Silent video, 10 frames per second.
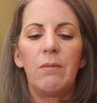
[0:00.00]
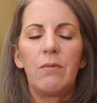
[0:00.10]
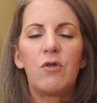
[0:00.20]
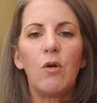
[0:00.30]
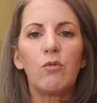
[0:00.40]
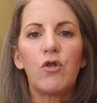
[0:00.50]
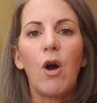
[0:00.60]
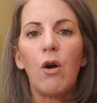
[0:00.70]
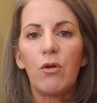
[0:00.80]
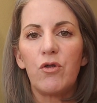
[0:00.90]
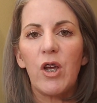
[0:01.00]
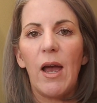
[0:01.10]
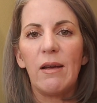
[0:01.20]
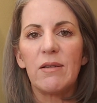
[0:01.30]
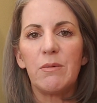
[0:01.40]
don't charge
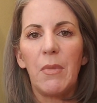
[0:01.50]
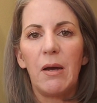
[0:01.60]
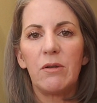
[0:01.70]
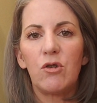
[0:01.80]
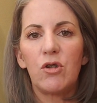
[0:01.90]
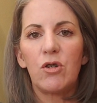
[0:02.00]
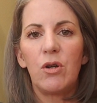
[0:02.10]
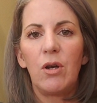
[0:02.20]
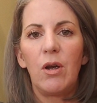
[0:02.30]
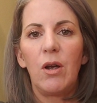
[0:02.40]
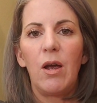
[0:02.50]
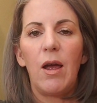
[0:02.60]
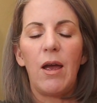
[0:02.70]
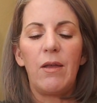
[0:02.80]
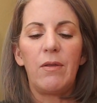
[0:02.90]
as much,
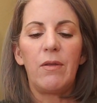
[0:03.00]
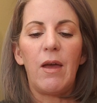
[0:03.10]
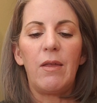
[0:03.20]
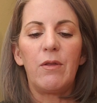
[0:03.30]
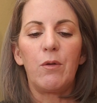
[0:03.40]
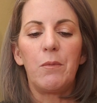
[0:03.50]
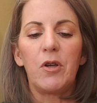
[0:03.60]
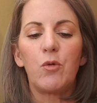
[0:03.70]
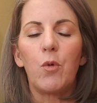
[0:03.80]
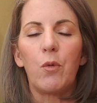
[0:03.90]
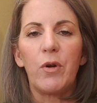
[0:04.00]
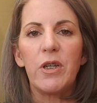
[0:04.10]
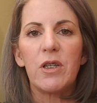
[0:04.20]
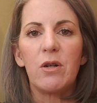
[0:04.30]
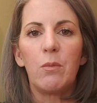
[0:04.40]
and they're much more
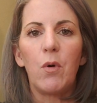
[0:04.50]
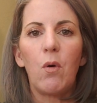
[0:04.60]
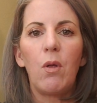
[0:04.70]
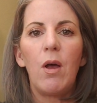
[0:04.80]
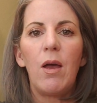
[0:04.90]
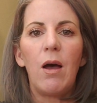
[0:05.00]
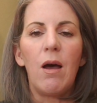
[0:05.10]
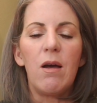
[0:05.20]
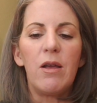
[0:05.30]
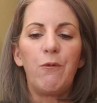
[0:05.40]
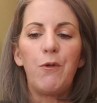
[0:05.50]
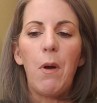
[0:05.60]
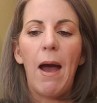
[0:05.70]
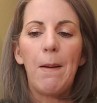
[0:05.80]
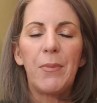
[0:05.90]
reasonable. If you
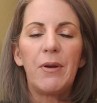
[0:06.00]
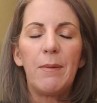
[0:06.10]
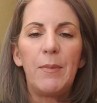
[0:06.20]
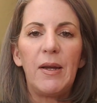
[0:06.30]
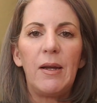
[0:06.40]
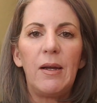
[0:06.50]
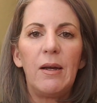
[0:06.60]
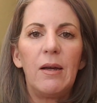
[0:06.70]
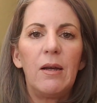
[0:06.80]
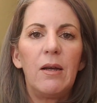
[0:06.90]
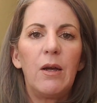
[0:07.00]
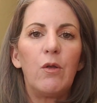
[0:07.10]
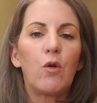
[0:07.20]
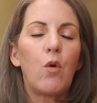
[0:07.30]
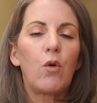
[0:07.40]
happen to be
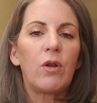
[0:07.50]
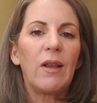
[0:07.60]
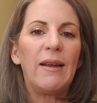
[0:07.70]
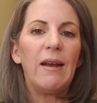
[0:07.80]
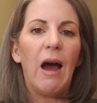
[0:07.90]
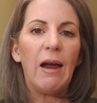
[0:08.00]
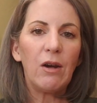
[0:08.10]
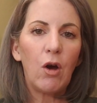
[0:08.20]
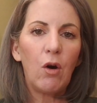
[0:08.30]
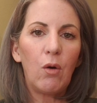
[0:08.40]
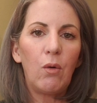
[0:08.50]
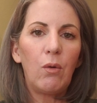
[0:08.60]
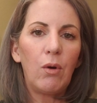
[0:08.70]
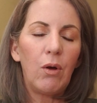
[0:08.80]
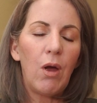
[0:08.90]
in the Coeur d'Alene, Idaho